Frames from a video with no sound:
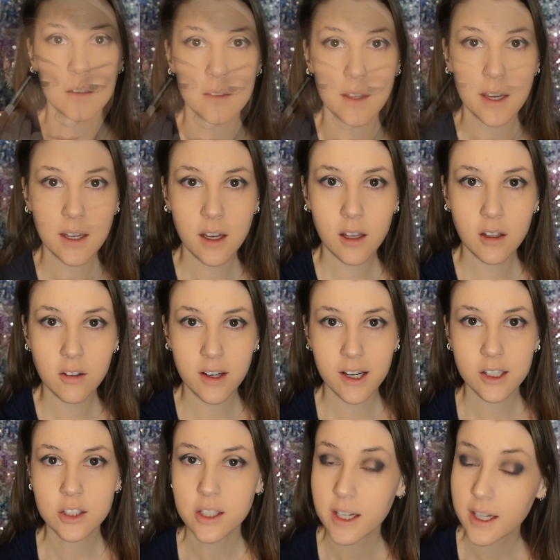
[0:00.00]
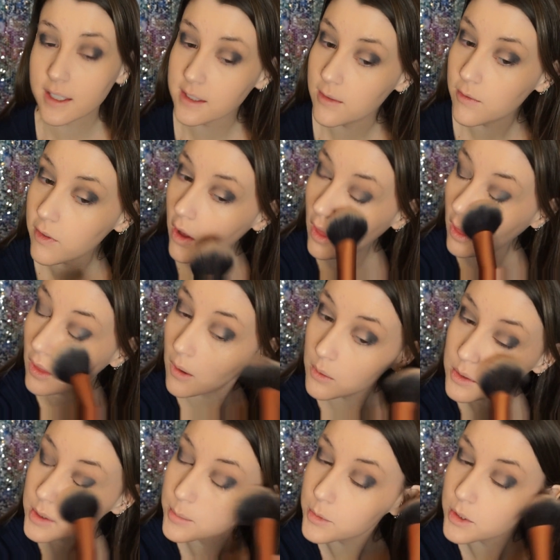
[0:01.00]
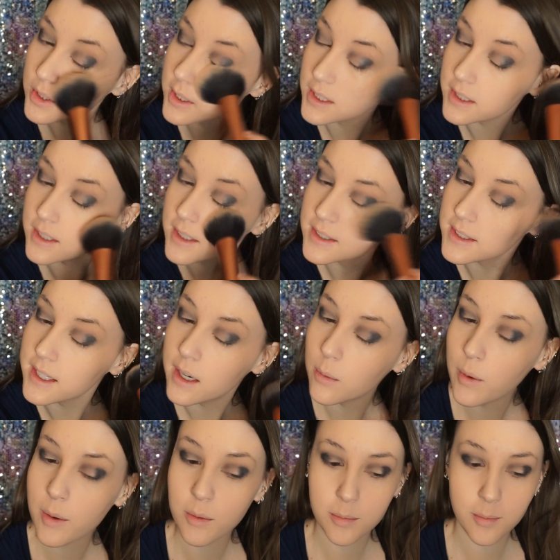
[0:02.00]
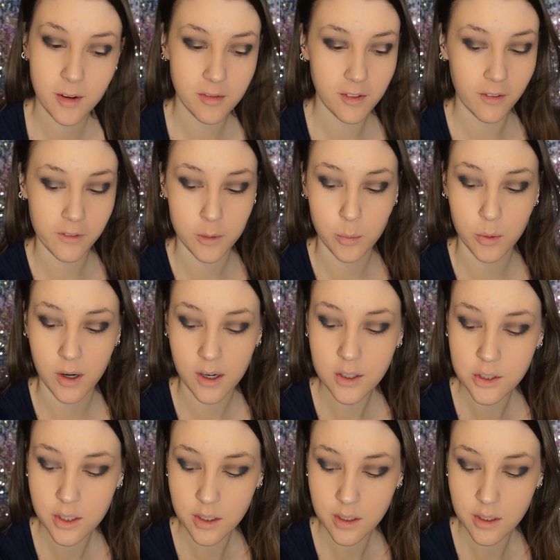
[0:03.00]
That color actually has some fallout, so I'm just going to dust that away with my fluffy brush.